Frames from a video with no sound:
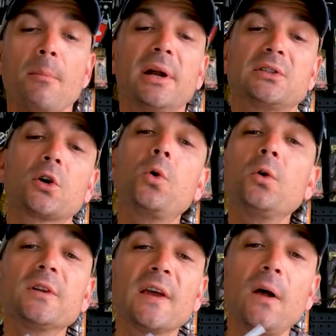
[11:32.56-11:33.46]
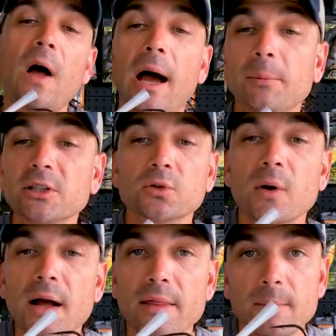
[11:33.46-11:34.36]
But it's a cool deal. I'm gonna
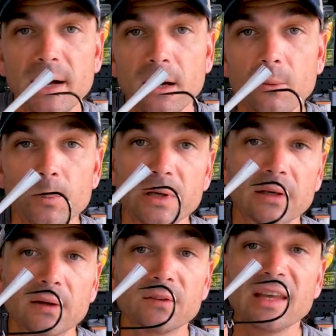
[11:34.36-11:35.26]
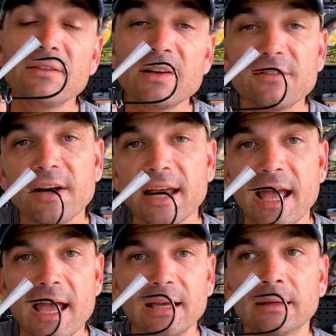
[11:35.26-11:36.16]
try them out because even if I
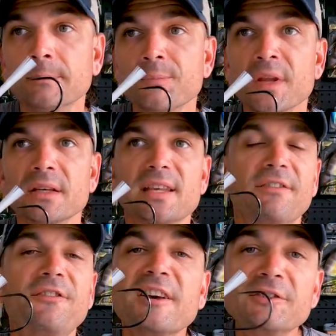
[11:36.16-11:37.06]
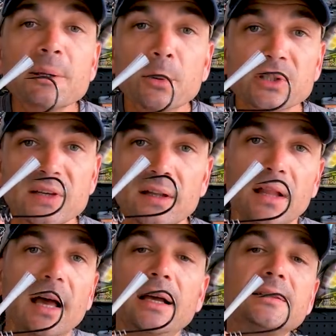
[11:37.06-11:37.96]
hang, say, 50%
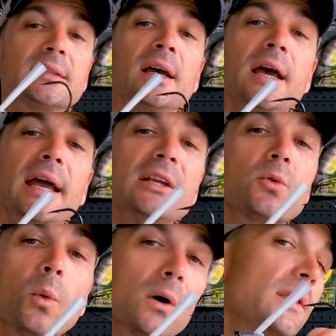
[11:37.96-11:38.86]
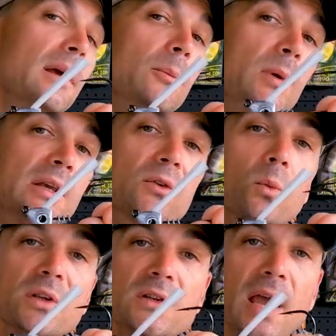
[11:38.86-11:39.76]
less, it's worth it. Because
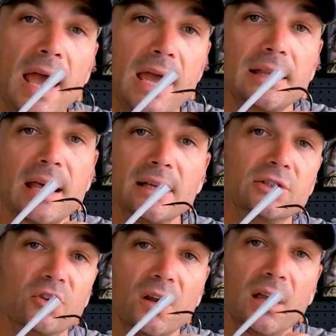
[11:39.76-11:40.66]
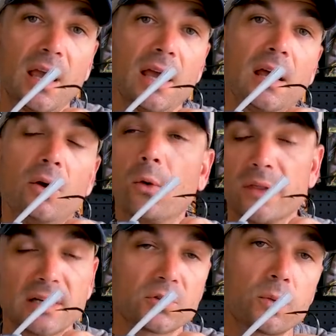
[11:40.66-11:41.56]
once you hang that jig head or
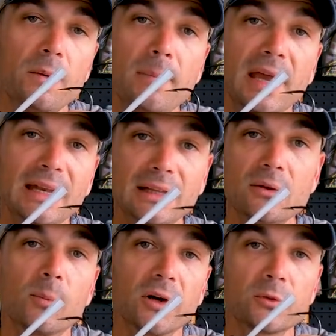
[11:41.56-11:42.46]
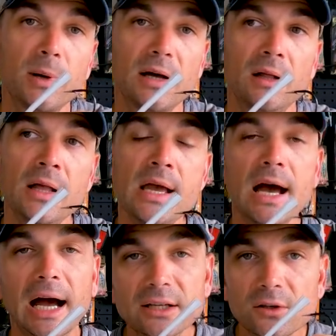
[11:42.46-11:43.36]
that swim bait in the brush pile,
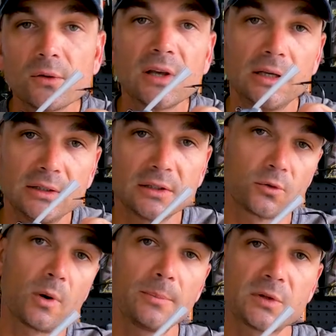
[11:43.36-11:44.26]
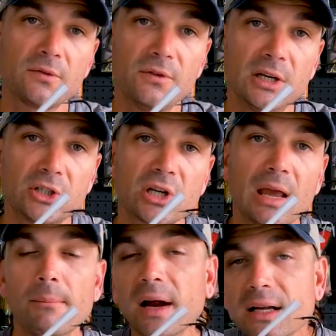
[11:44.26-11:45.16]
I do think it disrupts the fish.
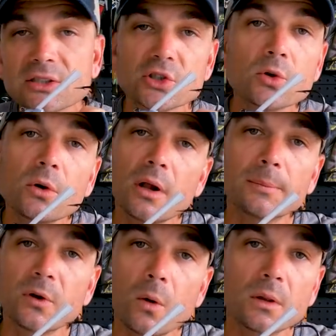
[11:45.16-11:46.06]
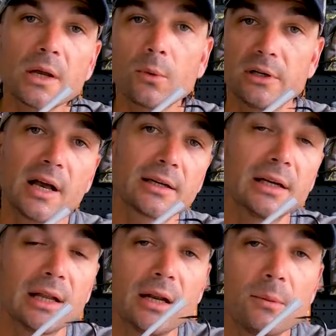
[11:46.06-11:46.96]
It might not screw it up totally where you're not
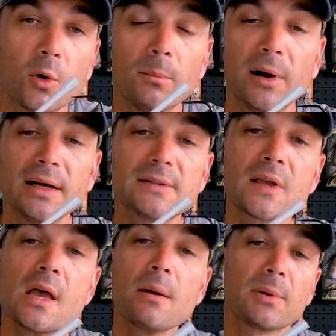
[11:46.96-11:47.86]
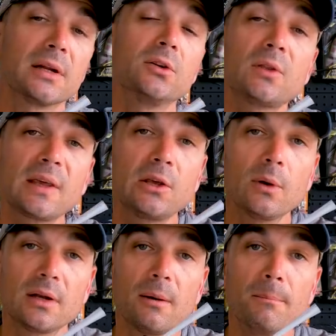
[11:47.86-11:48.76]
gonna get any more bites, but I do think
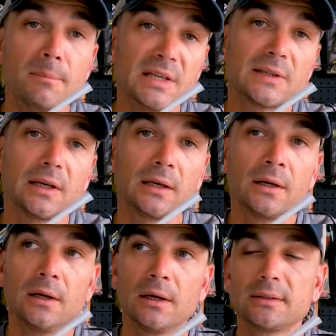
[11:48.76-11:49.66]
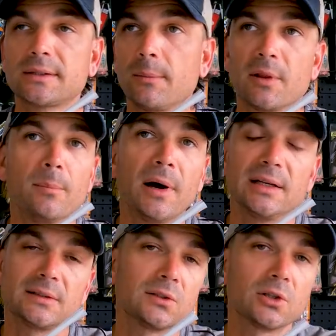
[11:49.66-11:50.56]
you end up missing some of the
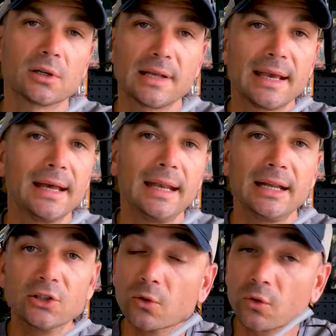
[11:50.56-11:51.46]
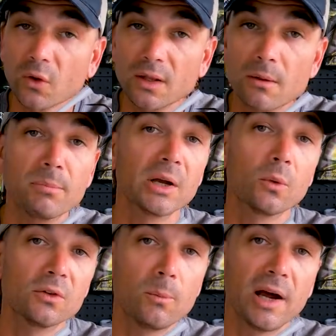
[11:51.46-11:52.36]
bites that you're gonna get, and usually the big
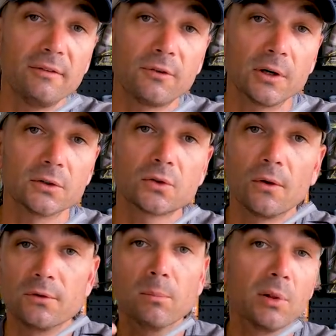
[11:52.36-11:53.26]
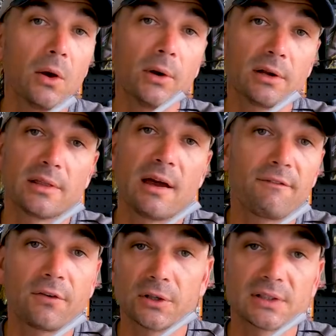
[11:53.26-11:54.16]
ones bite first. So if you blow it on
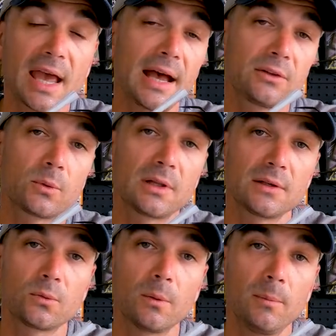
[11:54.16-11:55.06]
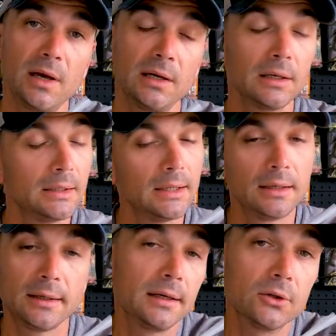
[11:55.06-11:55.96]
that first cast with that swim bait,
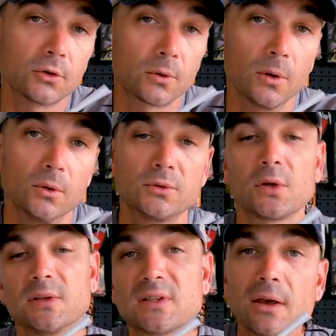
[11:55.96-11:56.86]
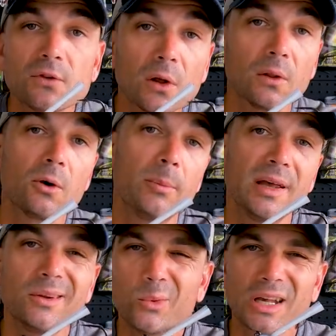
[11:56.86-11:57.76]
you're screwed. So this gives you a little
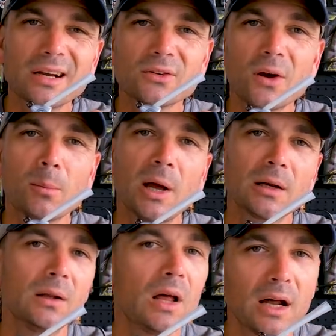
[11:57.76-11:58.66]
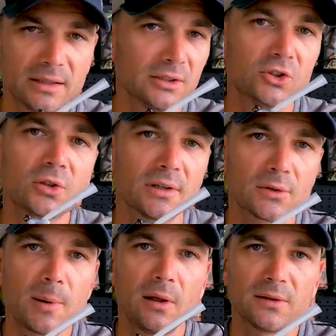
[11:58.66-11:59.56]
bit, we kind of talk about it a lot in
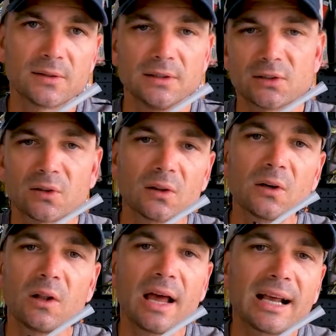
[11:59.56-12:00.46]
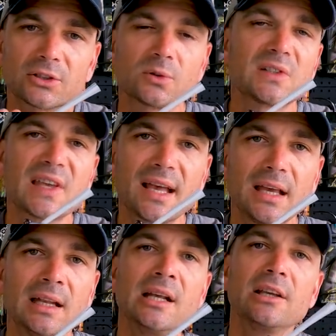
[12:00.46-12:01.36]
insurance policy, just a little extra
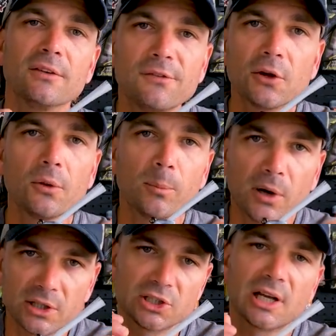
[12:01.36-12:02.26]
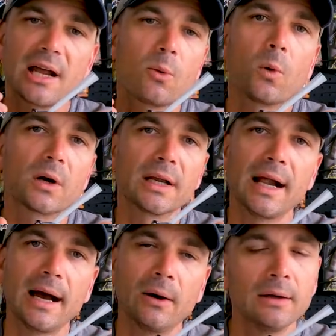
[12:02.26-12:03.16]
second, you feel the brush, you kind of work it
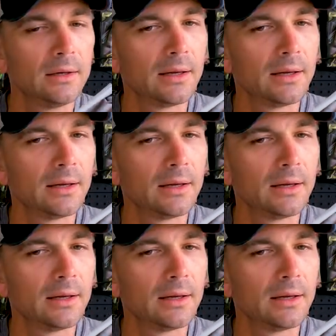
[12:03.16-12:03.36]
out,